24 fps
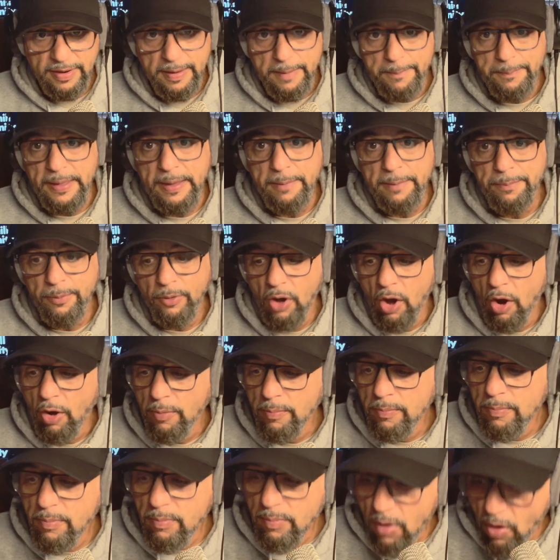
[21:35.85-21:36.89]
People are
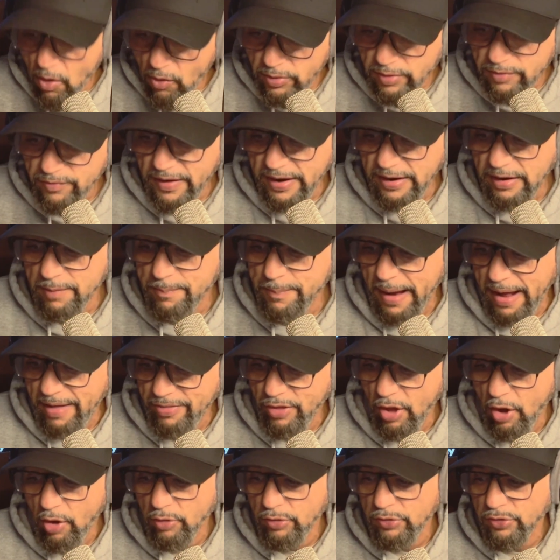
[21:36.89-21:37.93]
motivated by
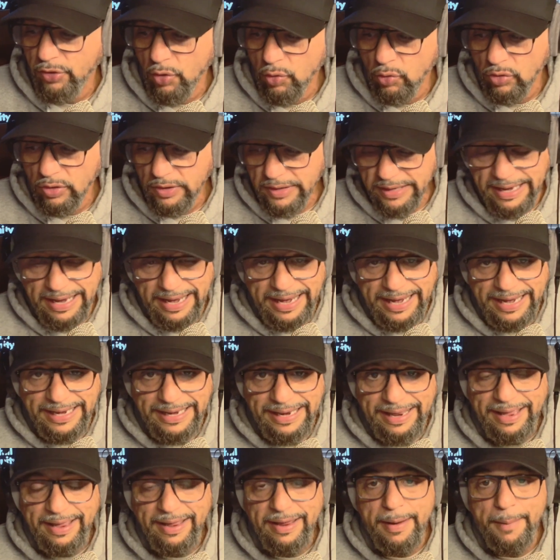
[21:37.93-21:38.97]
those who
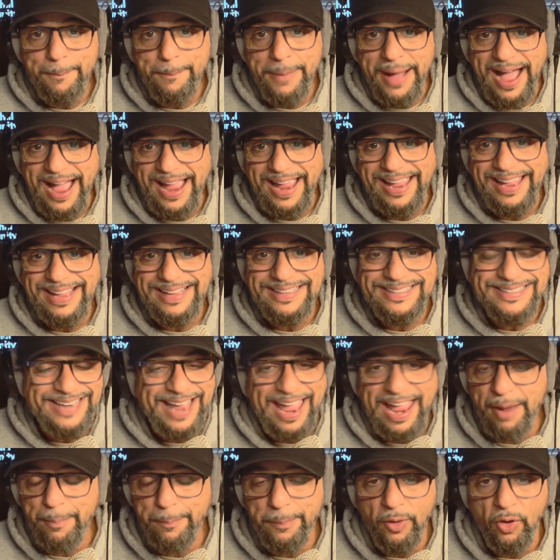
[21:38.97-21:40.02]
lead by
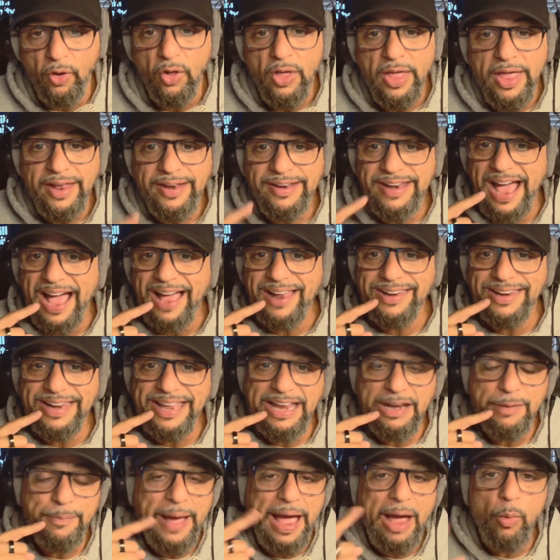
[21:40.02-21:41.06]
example, not
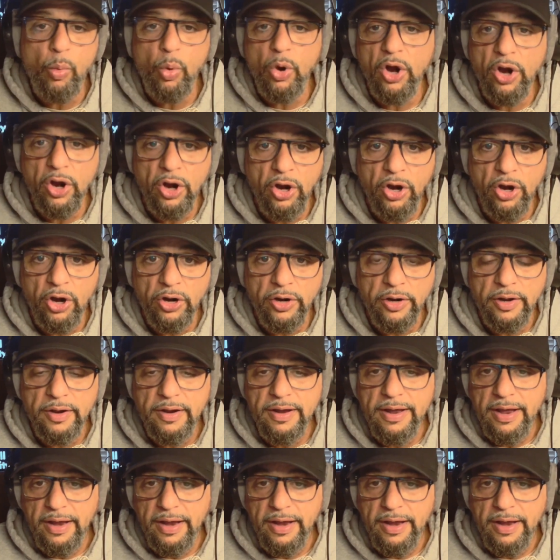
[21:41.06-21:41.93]
lead by word,